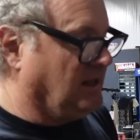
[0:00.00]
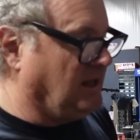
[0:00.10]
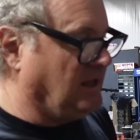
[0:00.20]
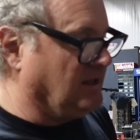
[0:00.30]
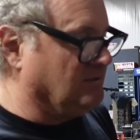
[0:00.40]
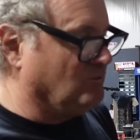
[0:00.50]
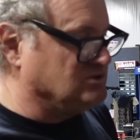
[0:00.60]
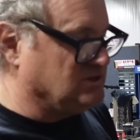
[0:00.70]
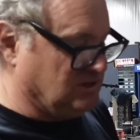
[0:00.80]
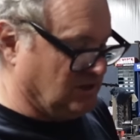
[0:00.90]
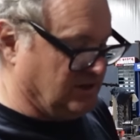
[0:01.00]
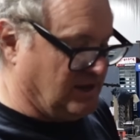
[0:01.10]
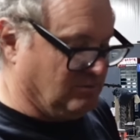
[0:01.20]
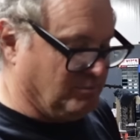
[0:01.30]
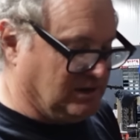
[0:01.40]
And once it done
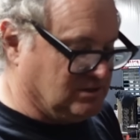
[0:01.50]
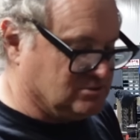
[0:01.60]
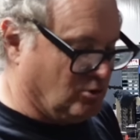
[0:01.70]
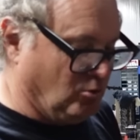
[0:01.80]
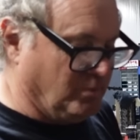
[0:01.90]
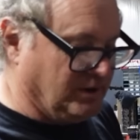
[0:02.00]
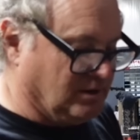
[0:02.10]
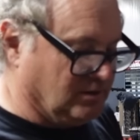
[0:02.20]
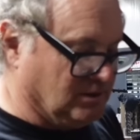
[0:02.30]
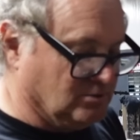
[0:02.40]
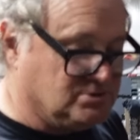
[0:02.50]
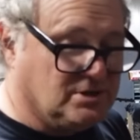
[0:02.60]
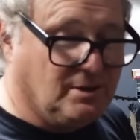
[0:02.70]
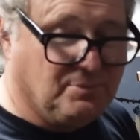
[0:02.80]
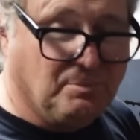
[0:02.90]
that, made this hole bigger, it
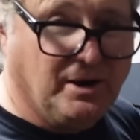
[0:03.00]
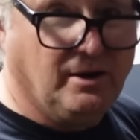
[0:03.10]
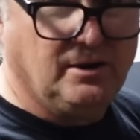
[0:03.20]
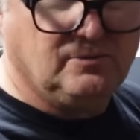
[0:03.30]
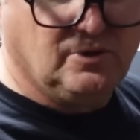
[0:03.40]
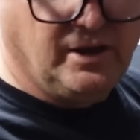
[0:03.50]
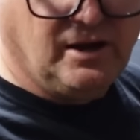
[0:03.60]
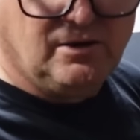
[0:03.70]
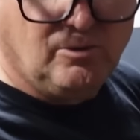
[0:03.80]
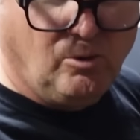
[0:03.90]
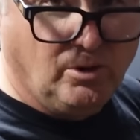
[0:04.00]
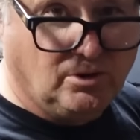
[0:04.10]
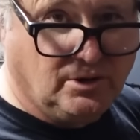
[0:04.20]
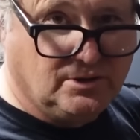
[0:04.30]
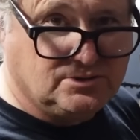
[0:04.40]
loosened up the bearing to the
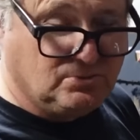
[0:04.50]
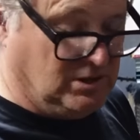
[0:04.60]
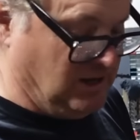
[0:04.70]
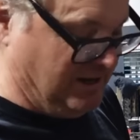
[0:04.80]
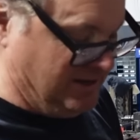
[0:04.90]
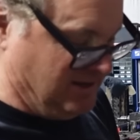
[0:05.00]
oil clearance we need.